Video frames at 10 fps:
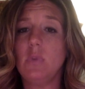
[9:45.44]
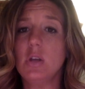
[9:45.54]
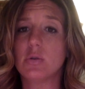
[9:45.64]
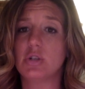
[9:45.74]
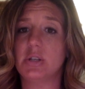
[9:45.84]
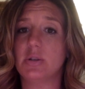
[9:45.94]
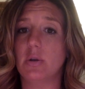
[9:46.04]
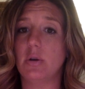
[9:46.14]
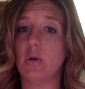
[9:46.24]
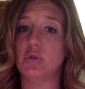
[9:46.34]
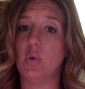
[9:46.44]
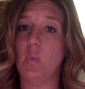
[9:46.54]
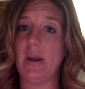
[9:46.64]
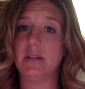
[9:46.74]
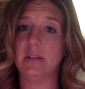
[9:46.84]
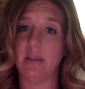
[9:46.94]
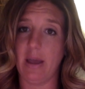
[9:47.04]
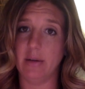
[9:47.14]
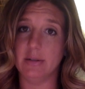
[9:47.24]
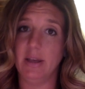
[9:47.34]
So just so you know, don't wait till the
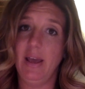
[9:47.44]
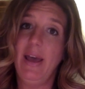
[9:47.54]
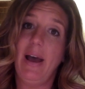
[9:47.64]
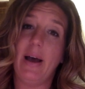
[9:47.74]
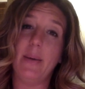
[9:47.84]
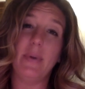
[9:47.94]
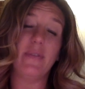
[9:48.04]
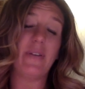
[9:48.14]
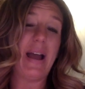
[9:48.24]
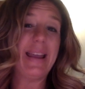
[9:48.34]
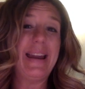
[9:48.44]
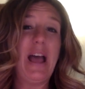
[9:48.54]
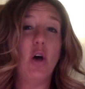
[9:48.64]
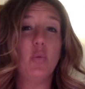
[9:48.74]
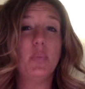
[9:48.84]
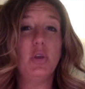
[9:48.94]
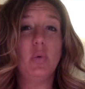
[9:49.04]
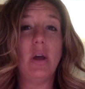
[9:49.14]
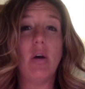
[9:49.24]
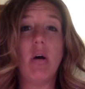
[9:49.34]
end. If I can help
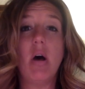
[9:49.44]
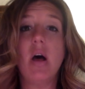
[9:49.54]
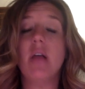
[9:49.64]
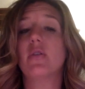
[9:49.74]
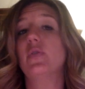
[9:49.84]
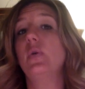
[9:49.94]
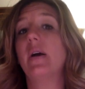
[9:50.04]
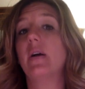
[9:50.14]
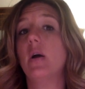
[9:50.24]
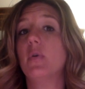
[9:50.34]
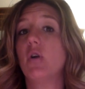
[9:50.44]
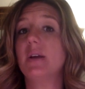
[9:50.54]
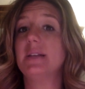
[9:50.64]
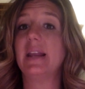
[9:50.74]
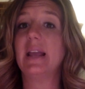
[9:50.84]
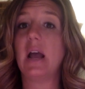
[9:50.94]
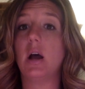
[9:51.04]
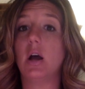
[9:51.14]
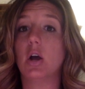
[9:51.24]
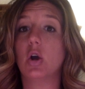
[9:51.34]
you at all, or if you come across any
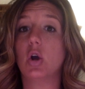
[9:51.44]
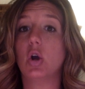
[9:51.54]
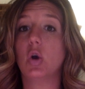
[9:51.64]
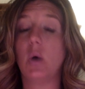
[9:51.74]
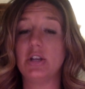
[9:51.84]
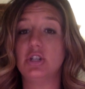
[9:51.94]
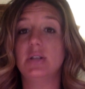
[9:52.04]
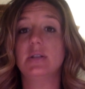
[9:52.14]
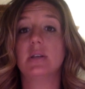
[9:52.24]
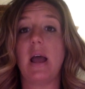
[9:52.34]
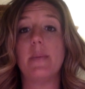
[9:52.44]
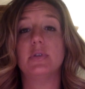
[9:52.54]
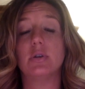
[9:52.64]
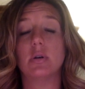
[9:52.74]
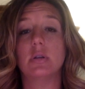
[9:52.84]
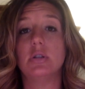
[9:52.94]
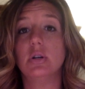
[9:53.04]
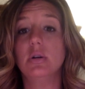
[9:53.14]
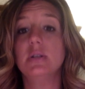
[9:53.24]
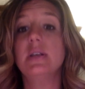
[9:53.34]
questions, comments, or
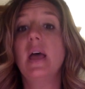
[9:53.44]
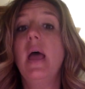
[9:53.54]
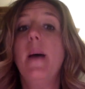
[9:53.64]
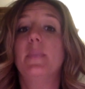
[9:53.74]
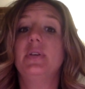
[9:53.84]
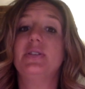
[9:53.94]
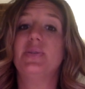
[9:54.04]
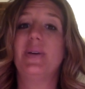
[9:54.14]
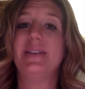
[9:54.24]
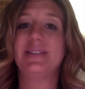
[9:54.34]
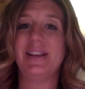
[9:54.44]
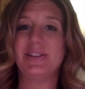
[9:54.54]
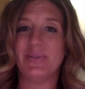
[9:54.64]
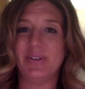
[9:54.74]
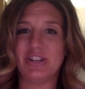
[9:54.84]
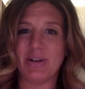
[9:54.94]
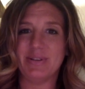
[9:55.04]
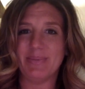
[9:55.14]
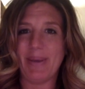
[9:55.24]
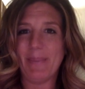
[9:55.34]
concerns, please don't hesitate to reach out
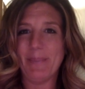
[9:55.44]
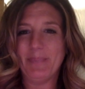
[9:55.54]
to me.